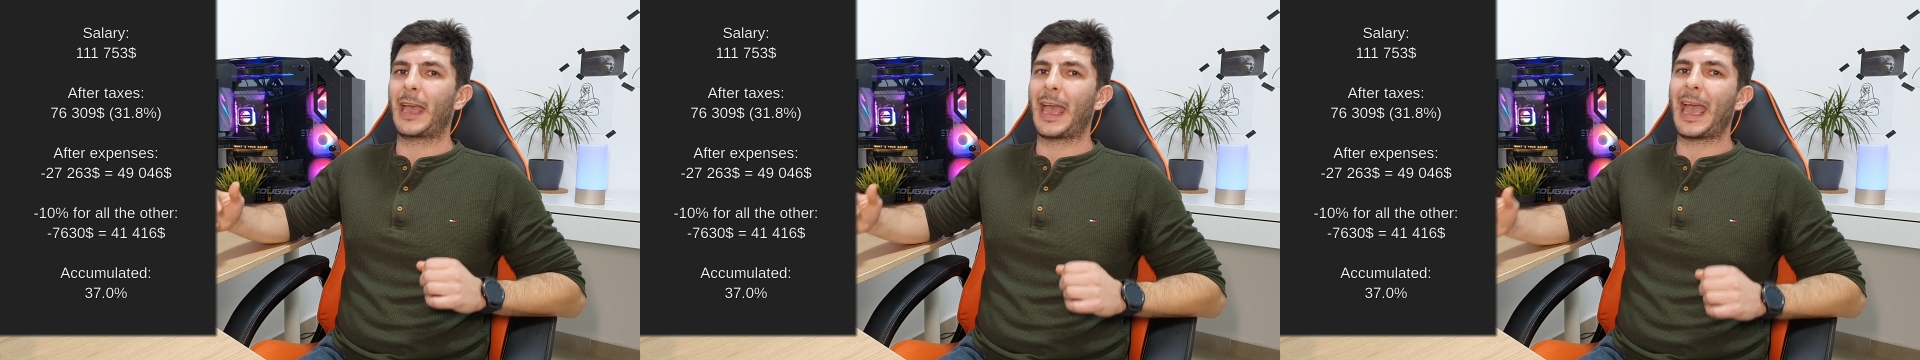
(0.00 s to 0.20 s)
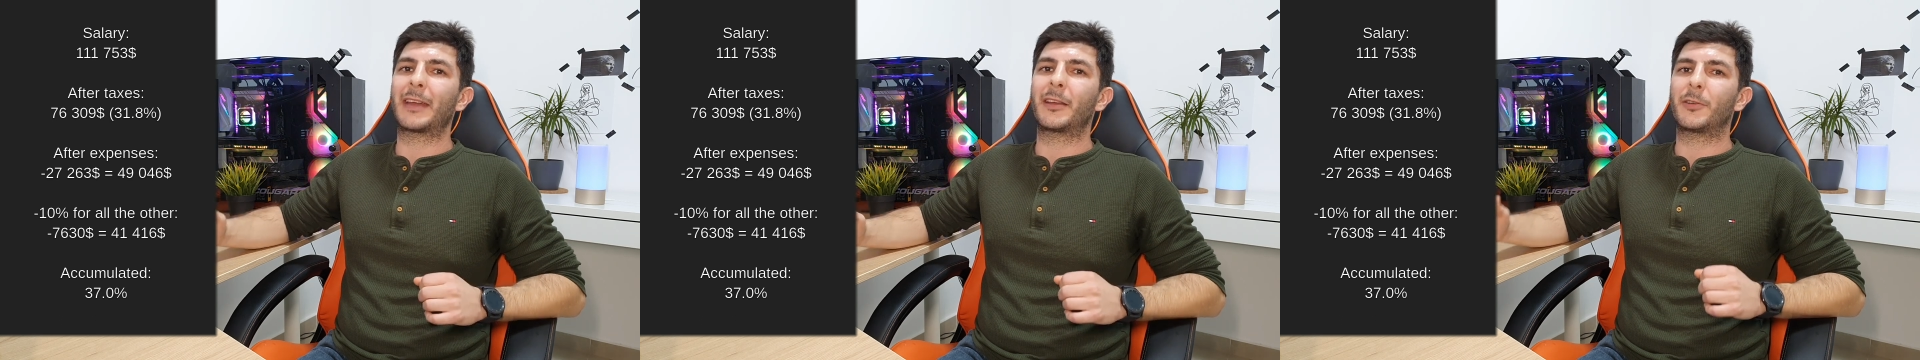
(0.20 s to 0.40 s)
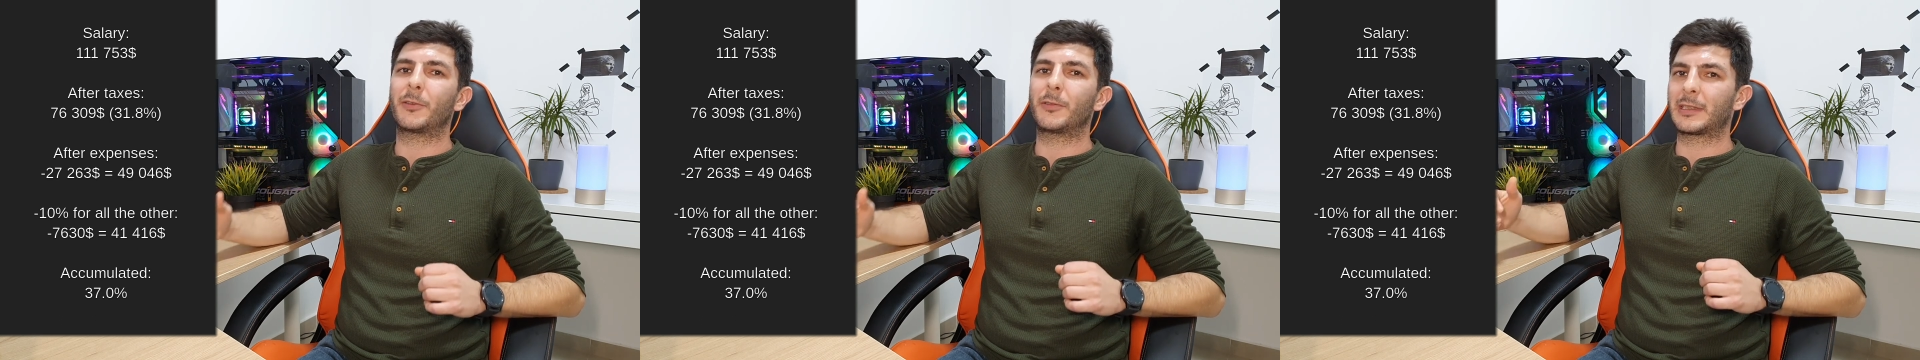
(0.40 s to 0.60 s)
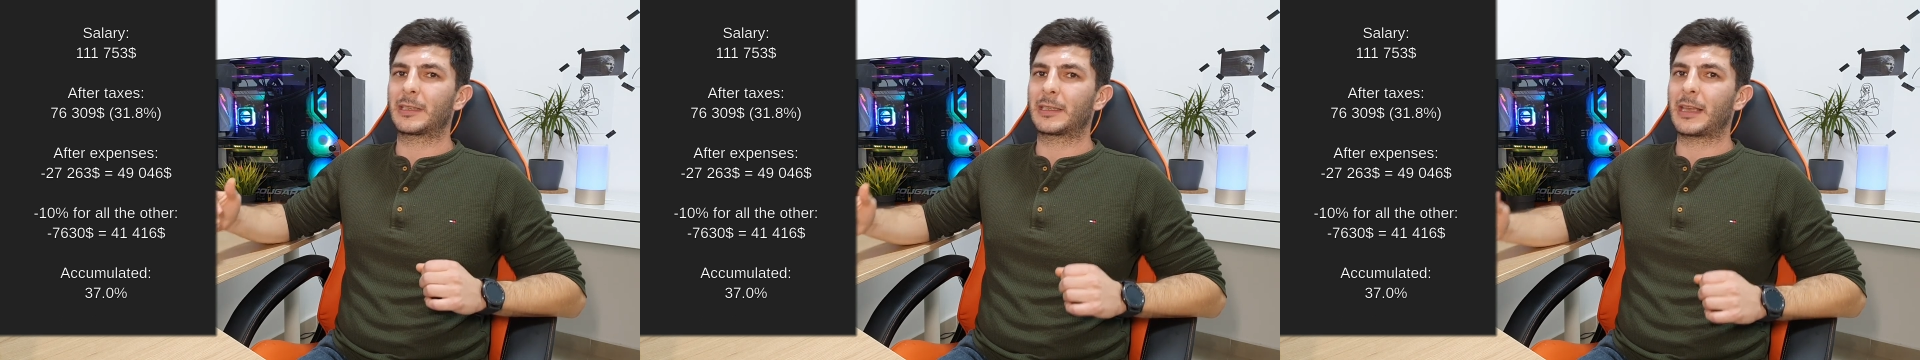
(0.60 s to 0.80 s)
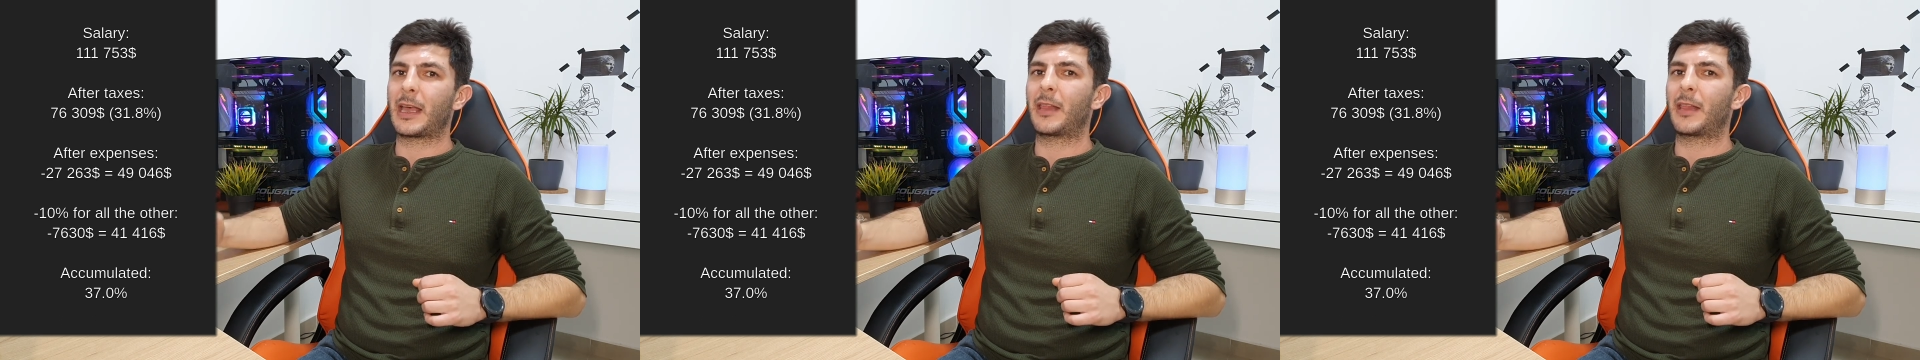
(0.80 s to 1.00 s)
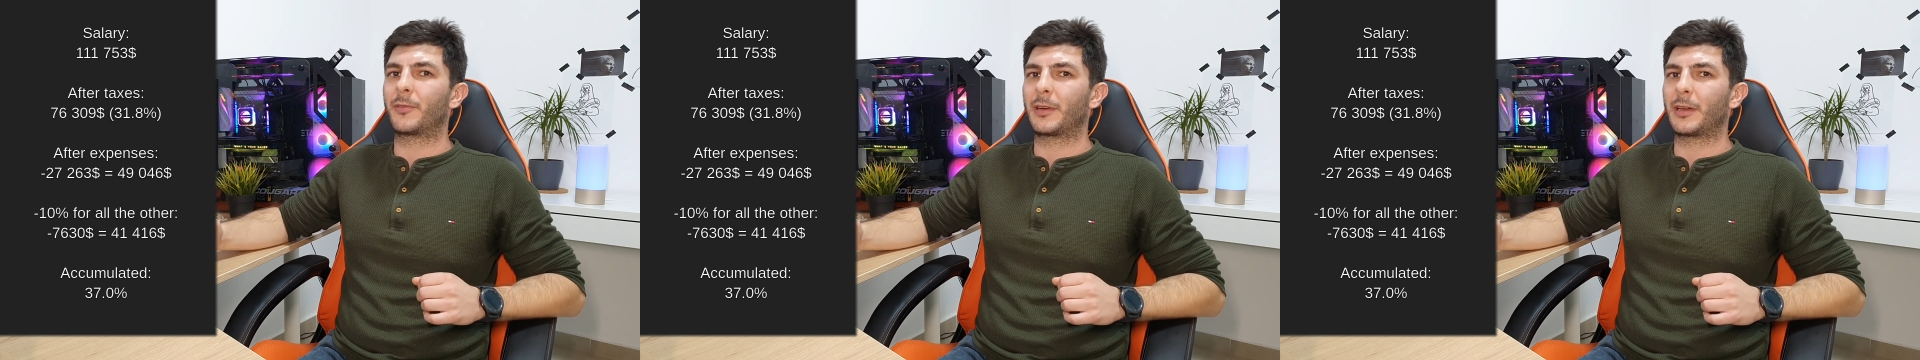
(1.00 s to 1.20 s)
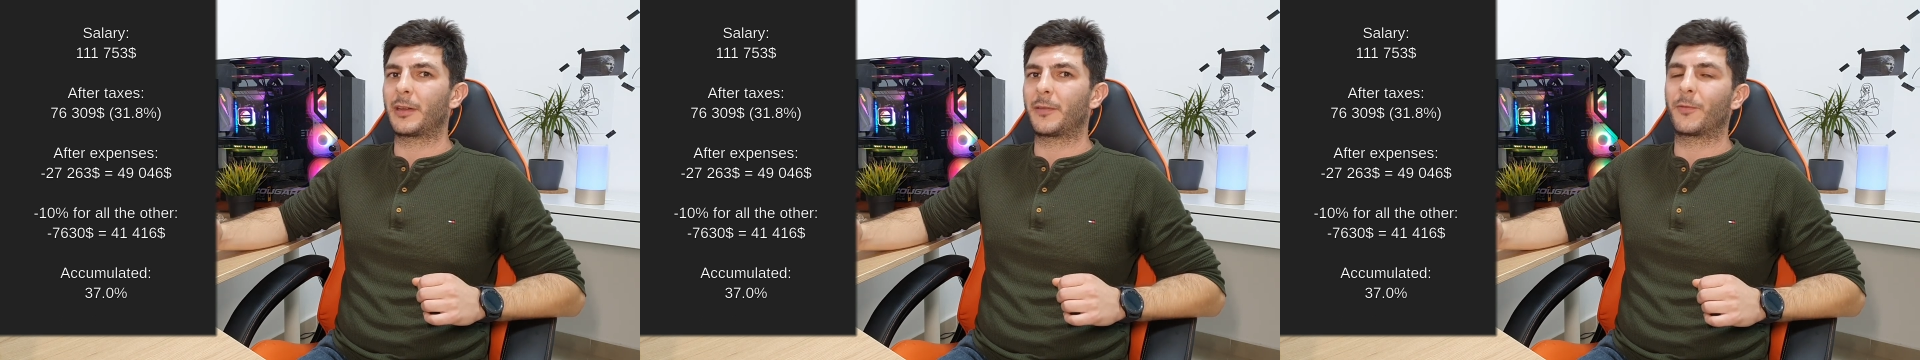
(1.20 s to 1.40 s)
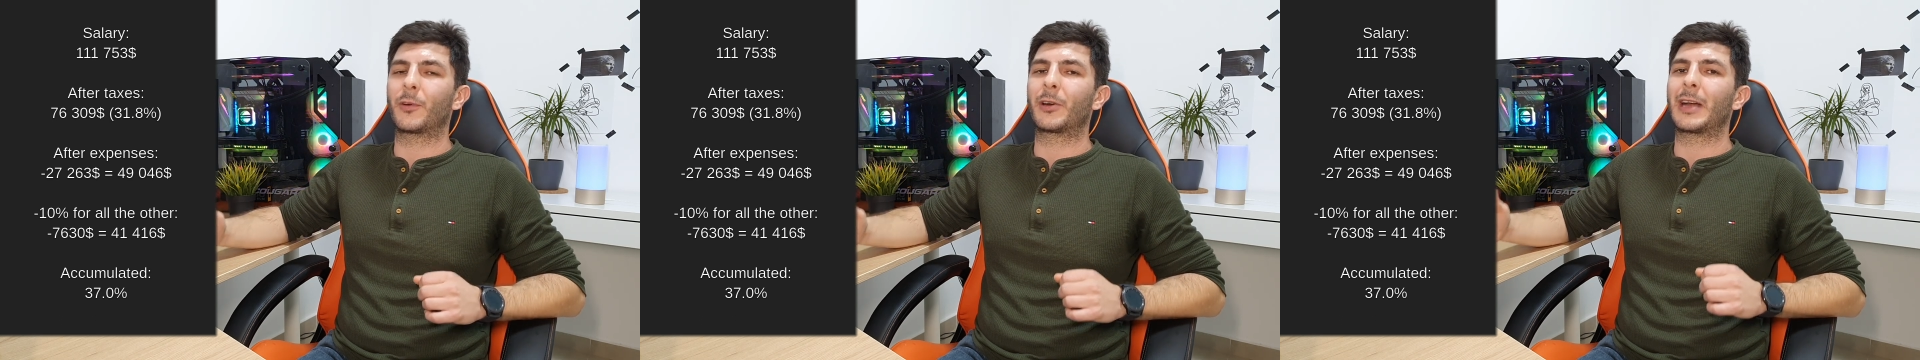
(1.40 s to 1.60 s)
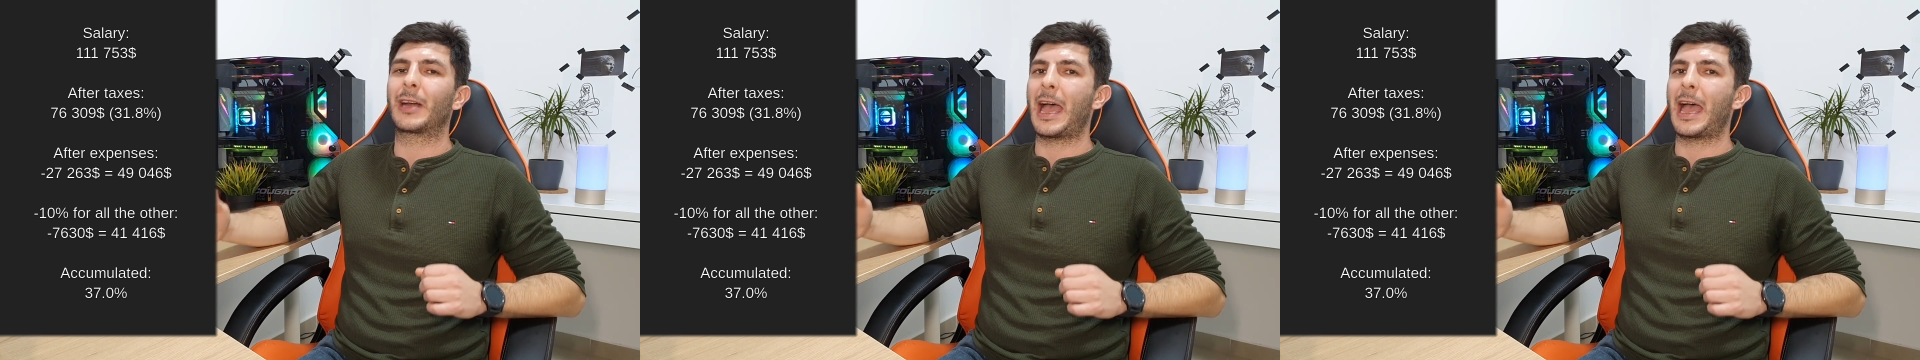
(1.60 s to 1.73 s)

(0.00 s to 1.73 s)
annual salary for